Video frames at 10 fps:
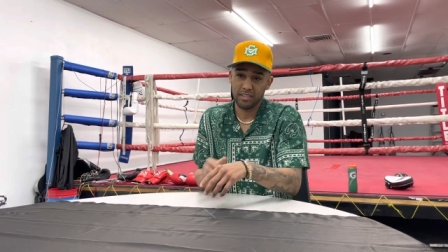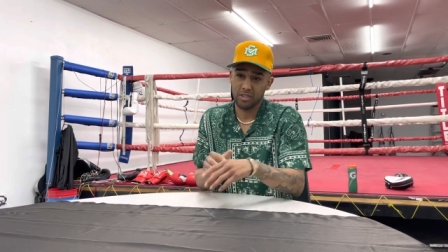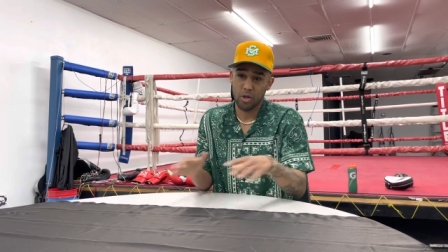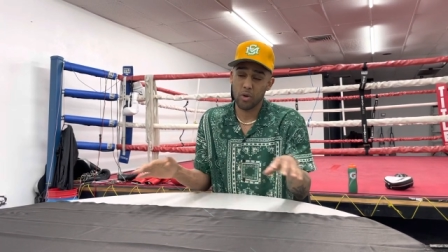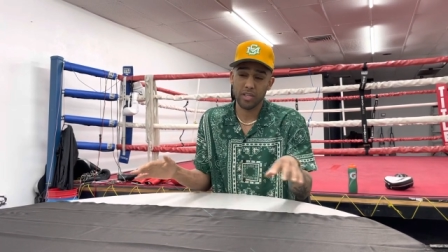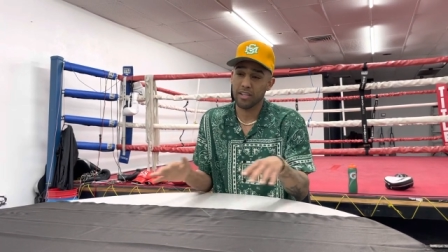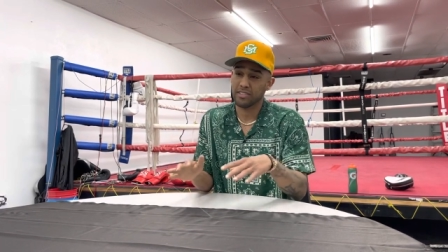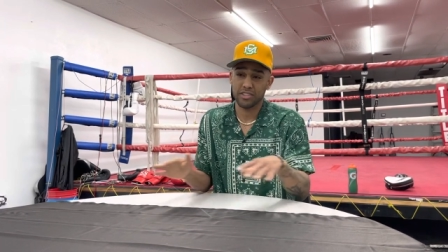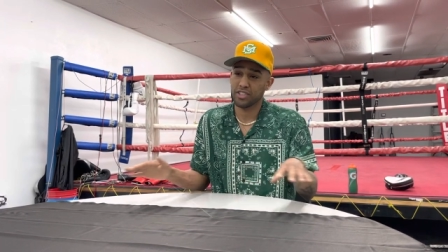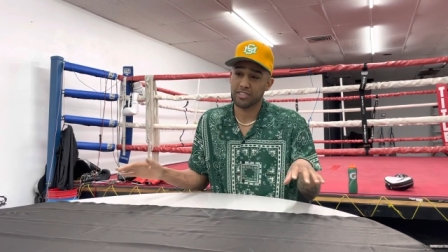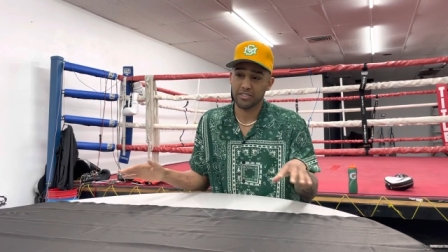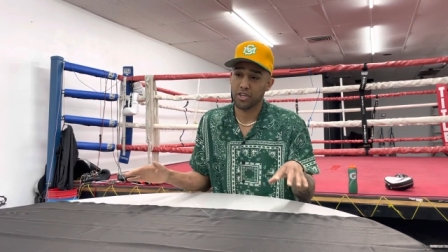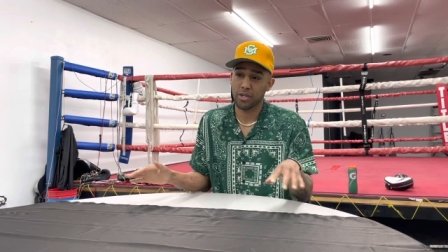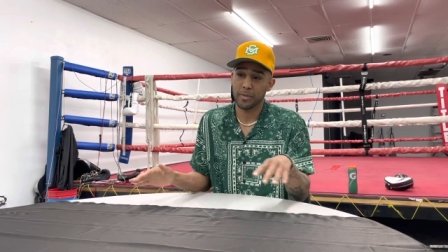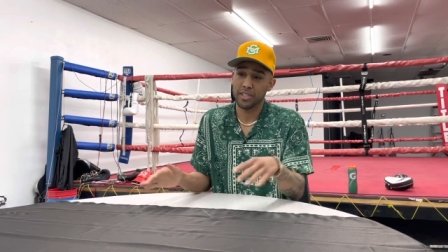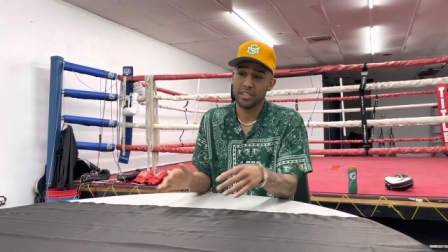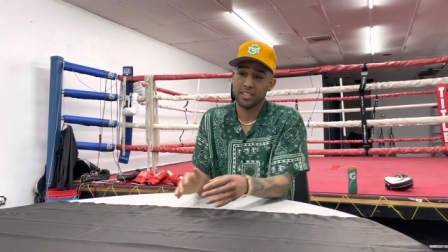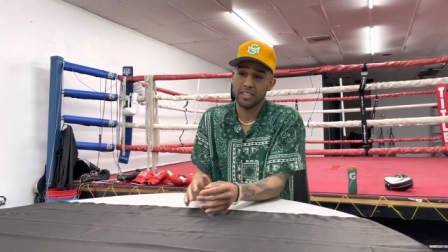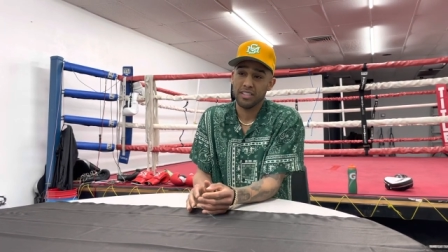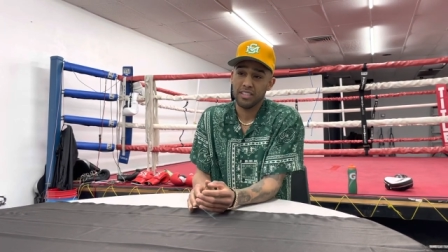The Golden Gloves is just a tournament.
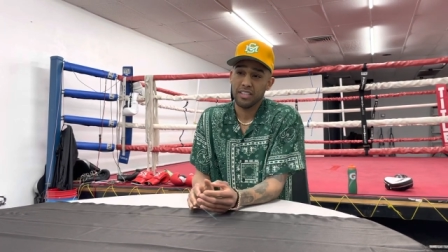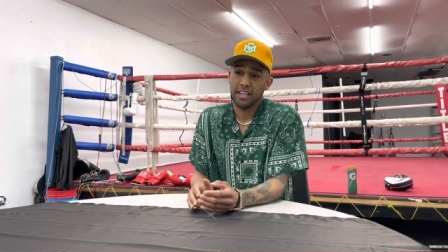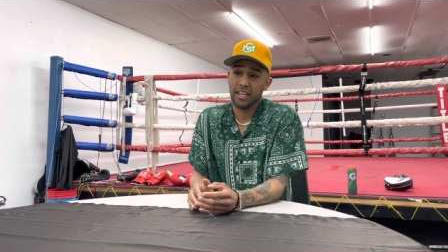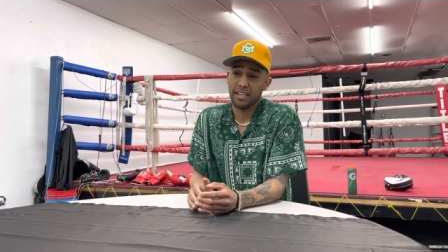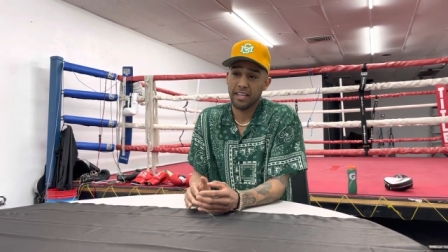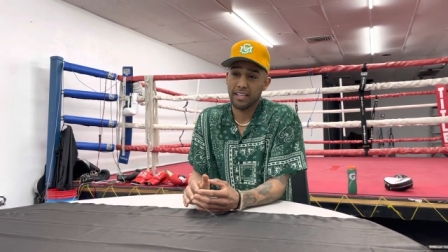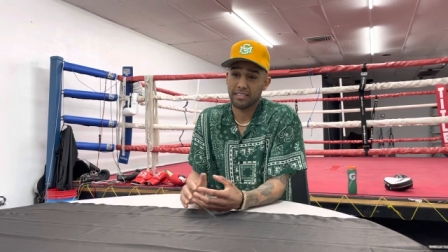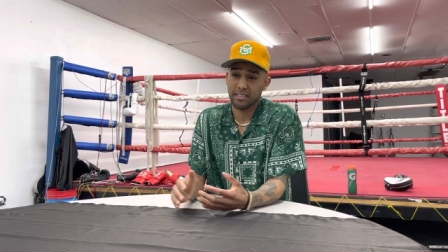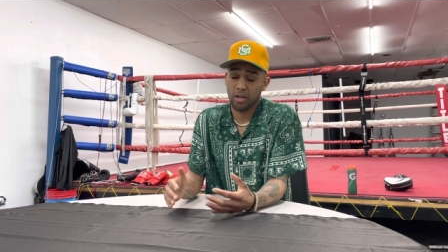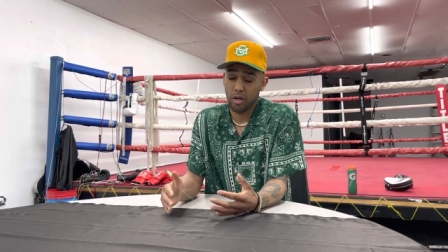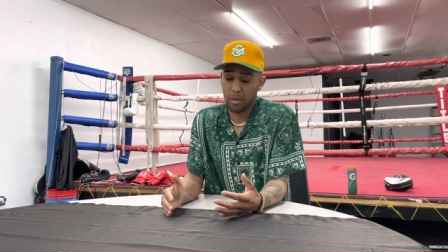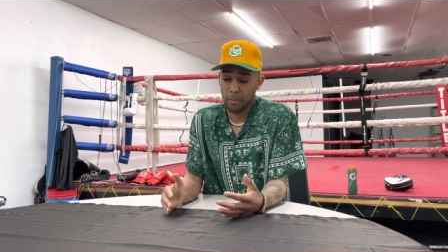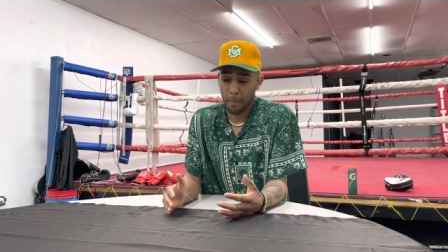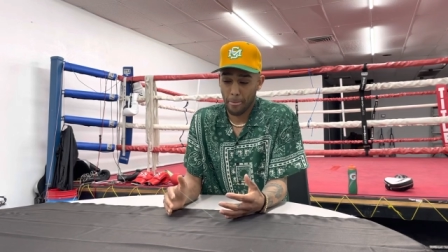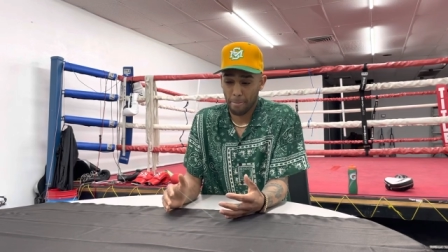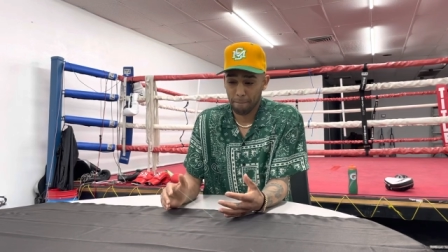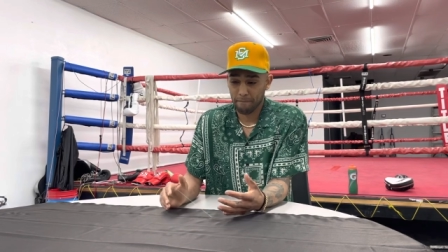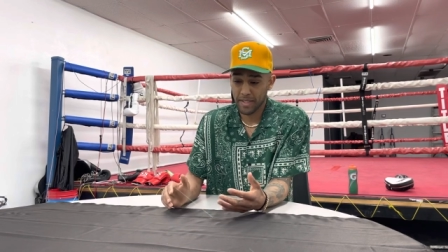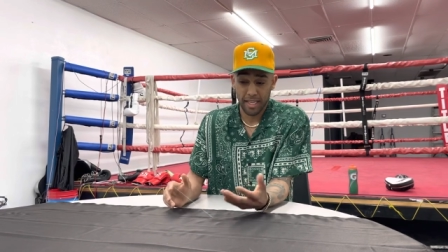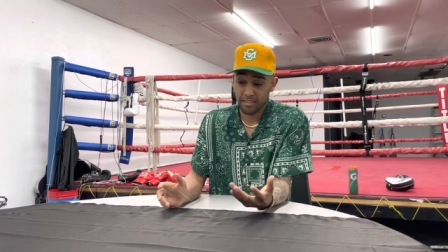And that's so
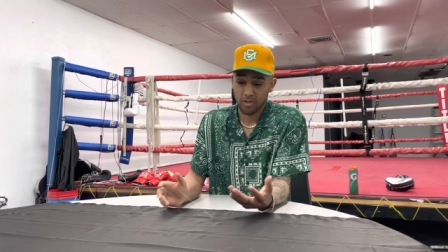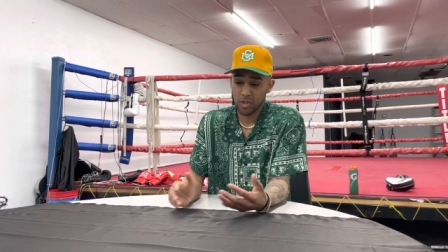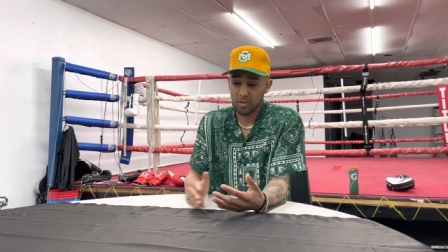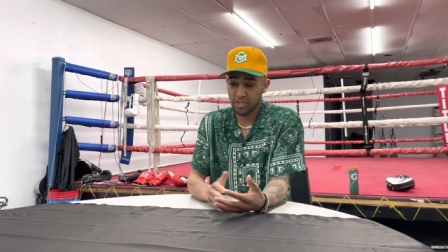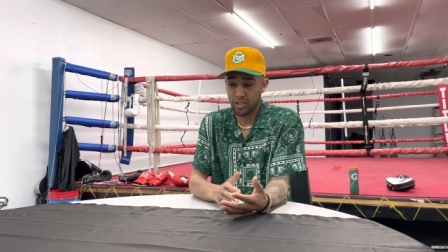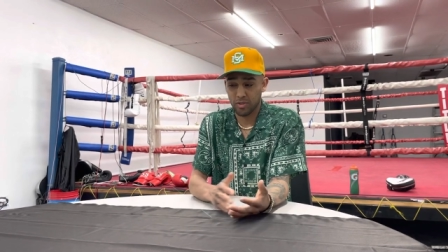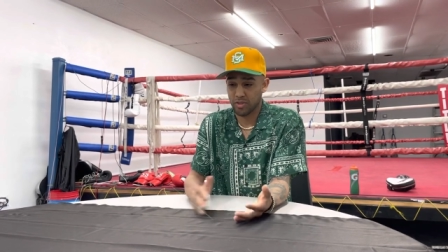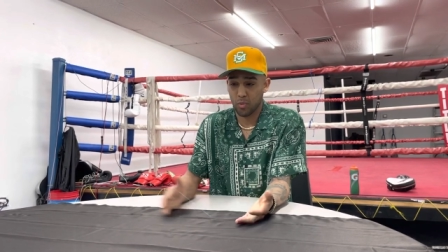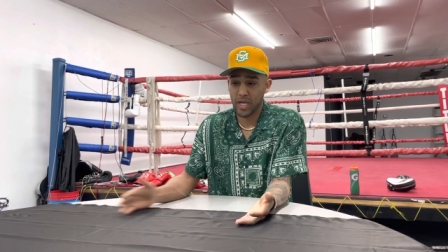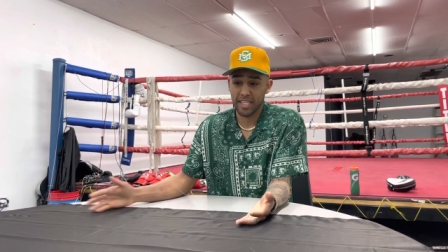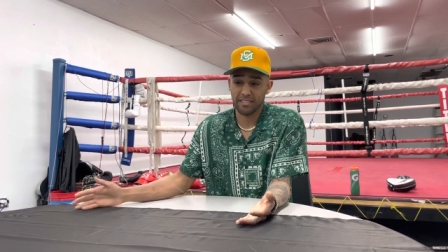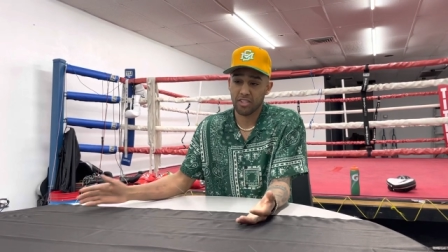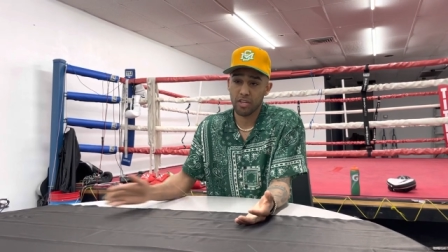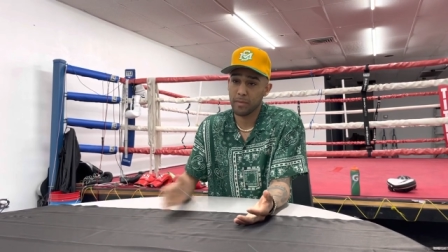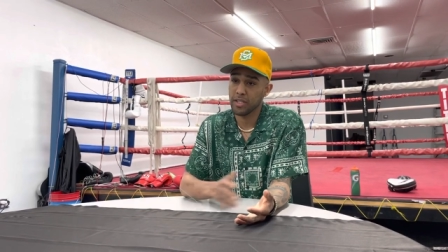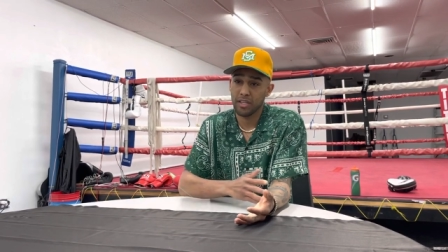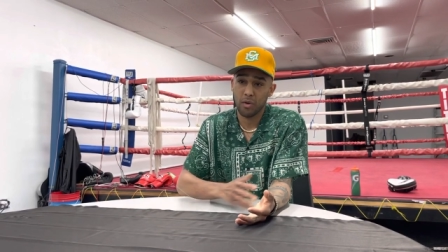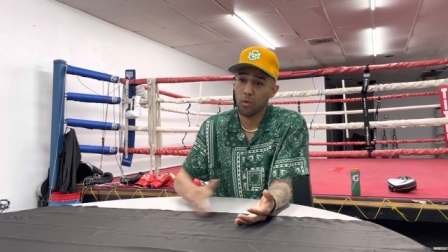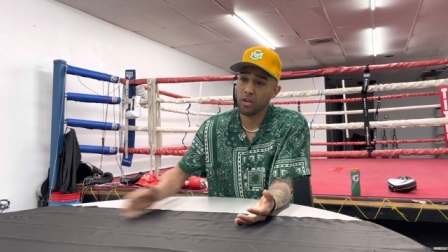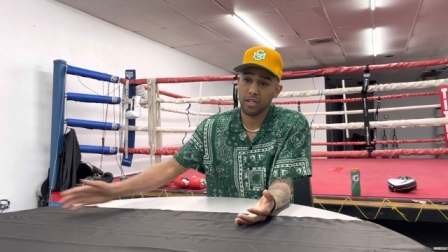it was a weekend tournament. I
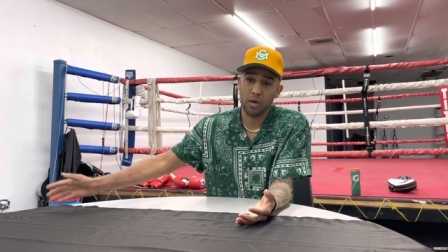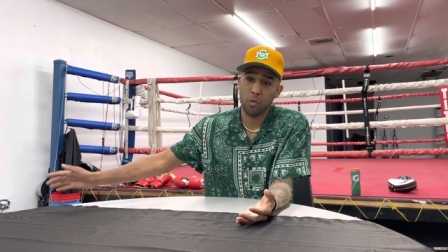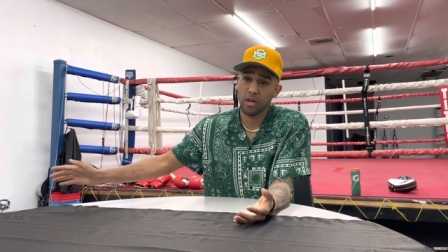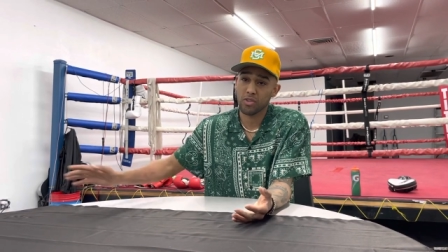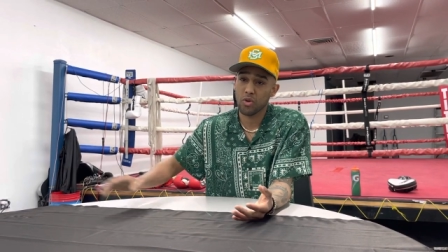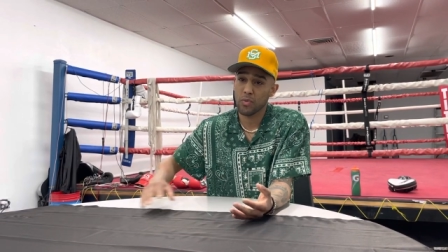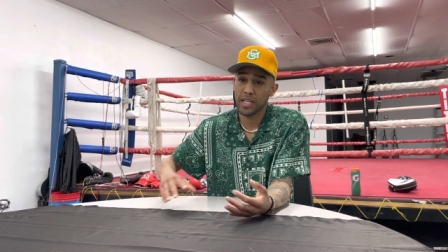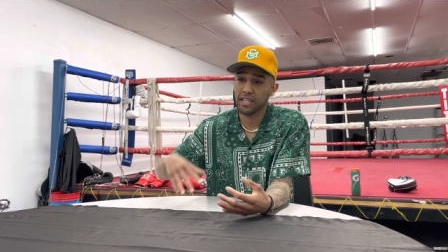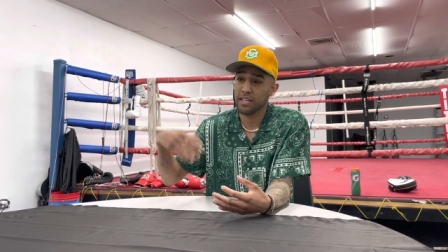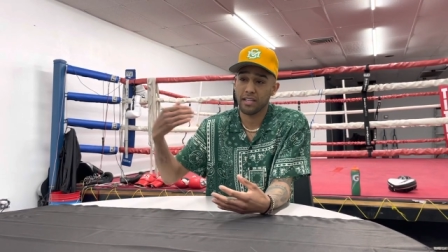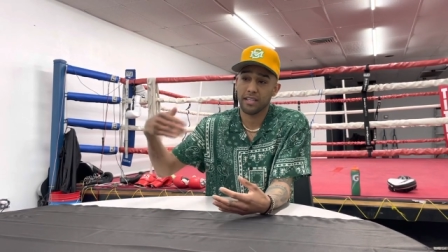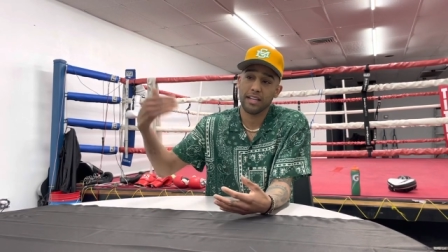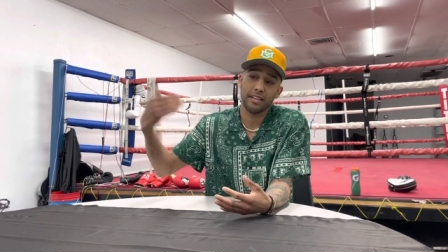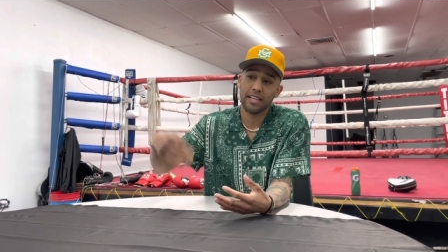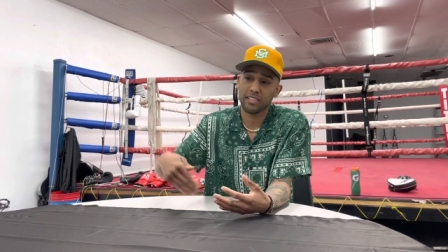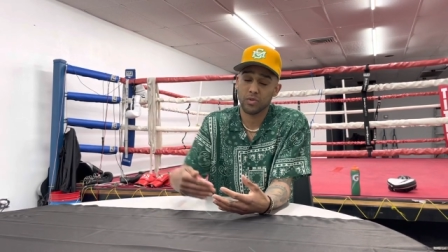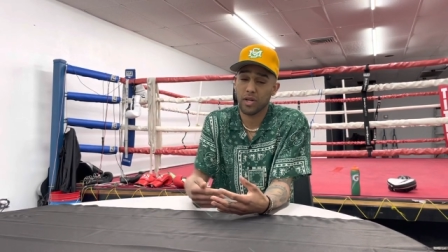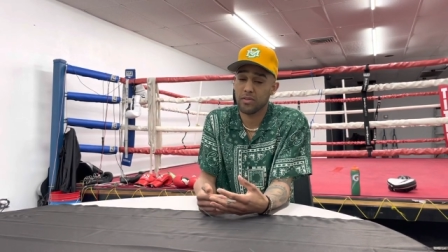won the whole weekend, and that's when I